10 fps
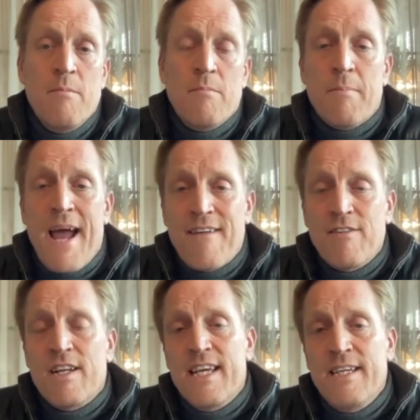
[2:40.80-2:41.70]
But
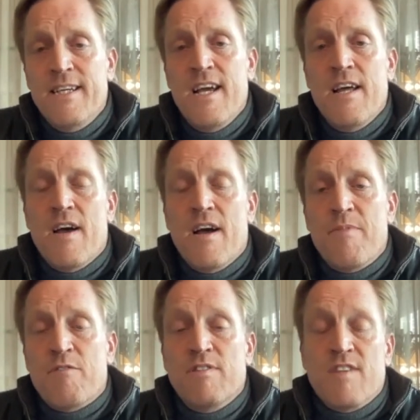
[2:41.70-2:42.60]
apparently,
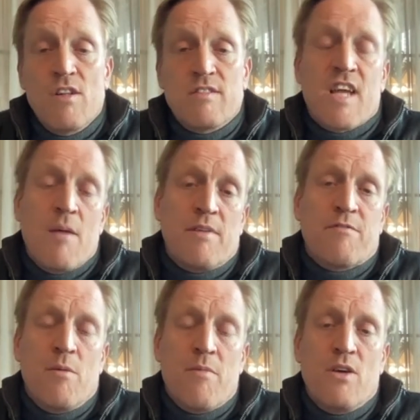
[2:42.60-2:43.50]
the results coming
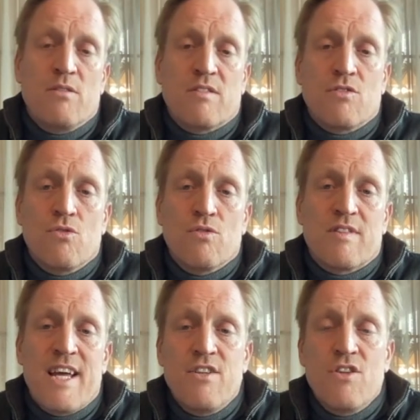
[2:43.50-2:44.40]
from those stores,
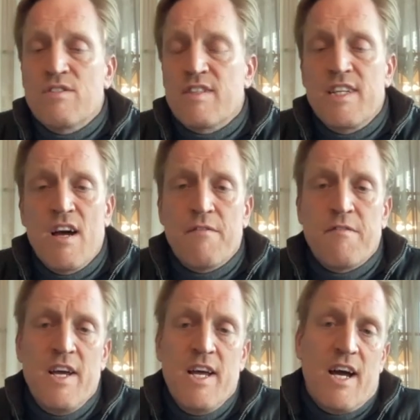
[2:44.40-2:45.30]
they're not
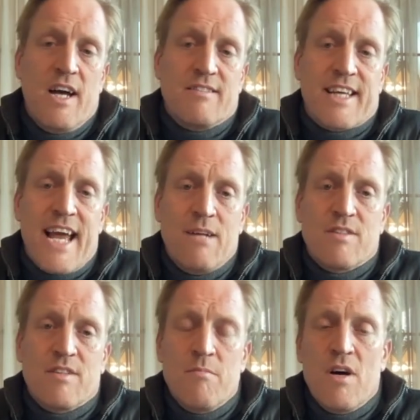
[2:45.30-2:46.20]
enough to
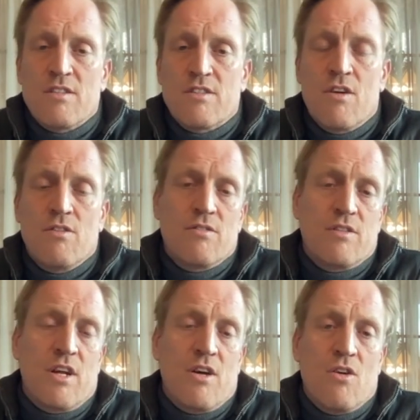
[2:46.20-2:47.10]
counter the march on,
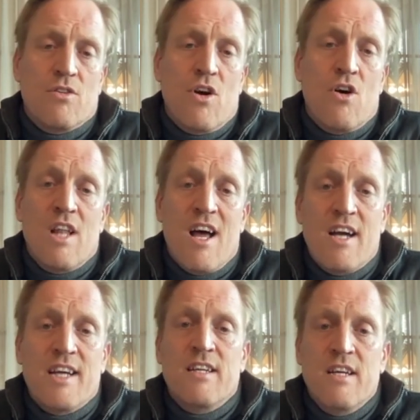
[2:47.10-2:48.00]
you know, on
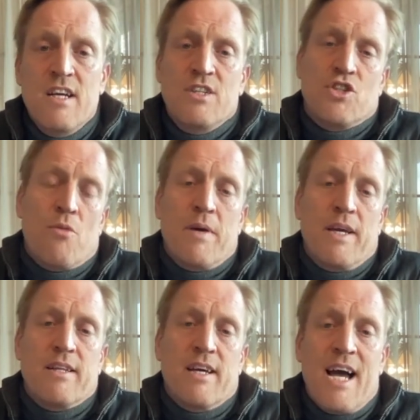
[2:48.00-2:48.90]
online
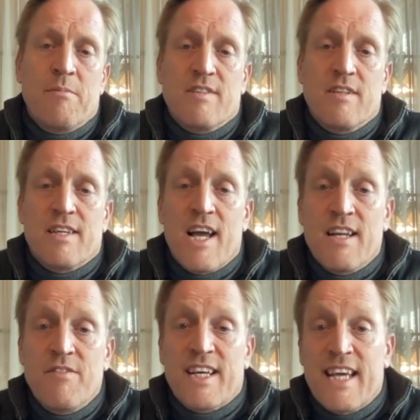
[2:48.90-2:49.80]
shopping that Amazon
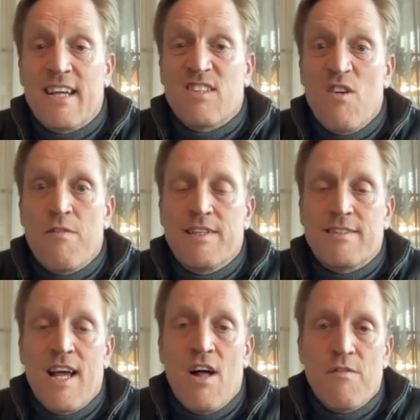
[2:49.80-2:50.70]
kind of kicked off
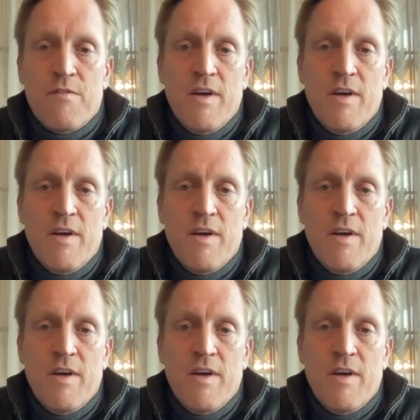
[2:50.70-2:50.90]
itself.